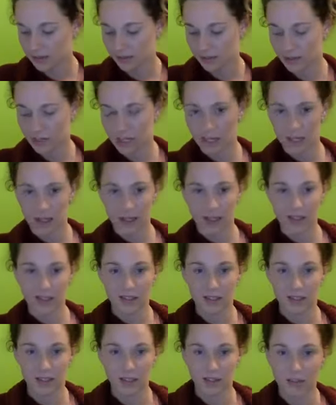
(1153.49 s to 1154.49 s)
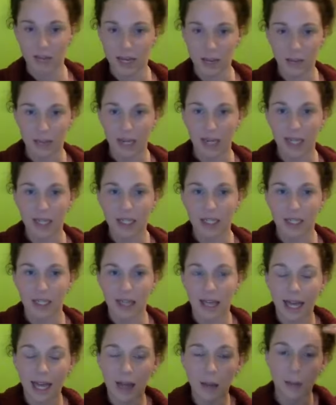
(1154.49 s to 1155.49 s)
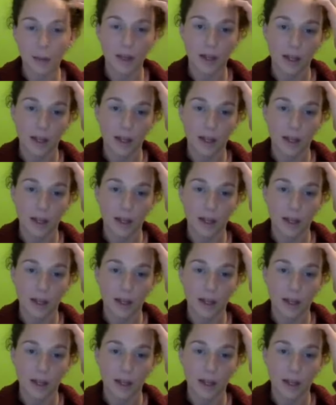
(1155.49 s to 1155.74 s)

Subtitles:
meaning they're just man-made in a lab.